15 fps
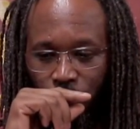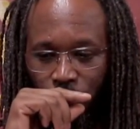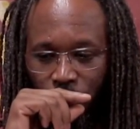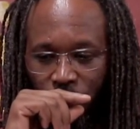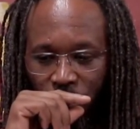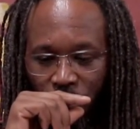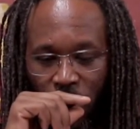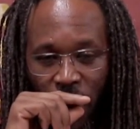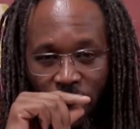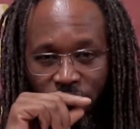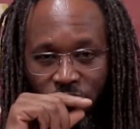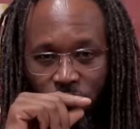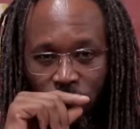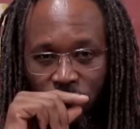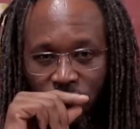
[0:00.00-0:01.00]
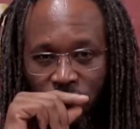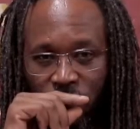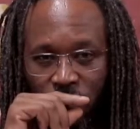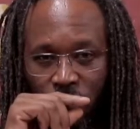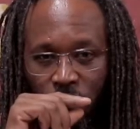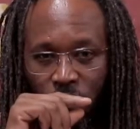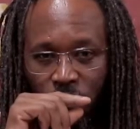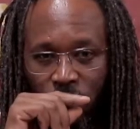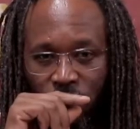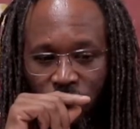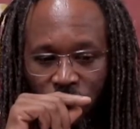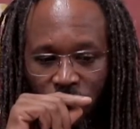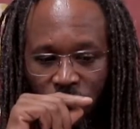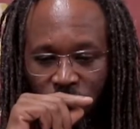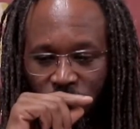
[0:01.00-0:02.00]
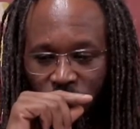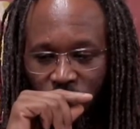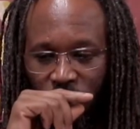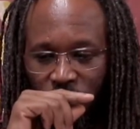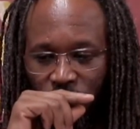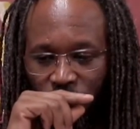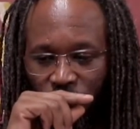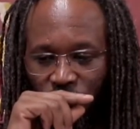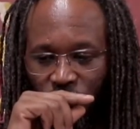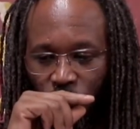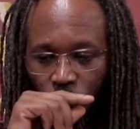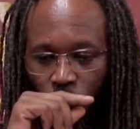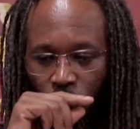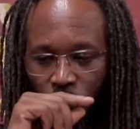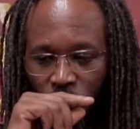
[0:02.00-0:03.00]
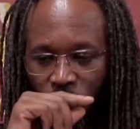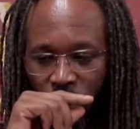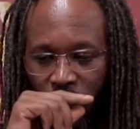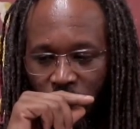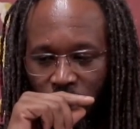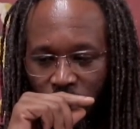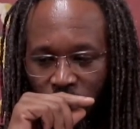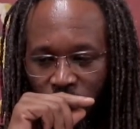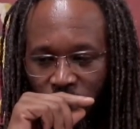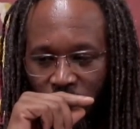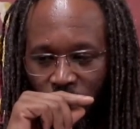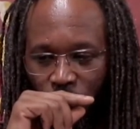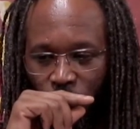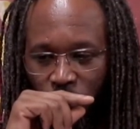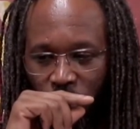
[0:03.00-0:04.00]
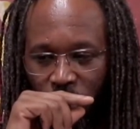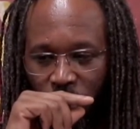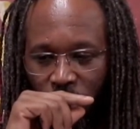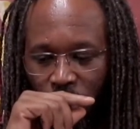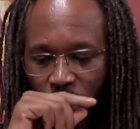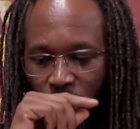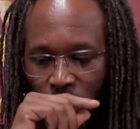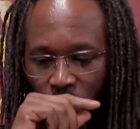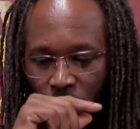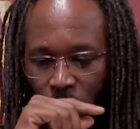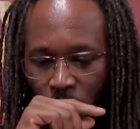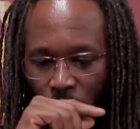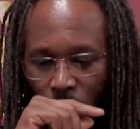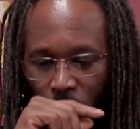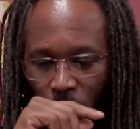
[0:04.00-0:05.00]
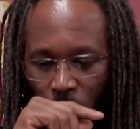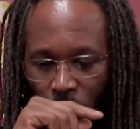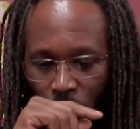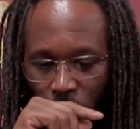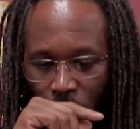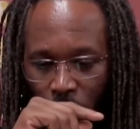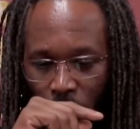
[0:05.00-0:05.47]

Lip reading: their efforts to ensure that we are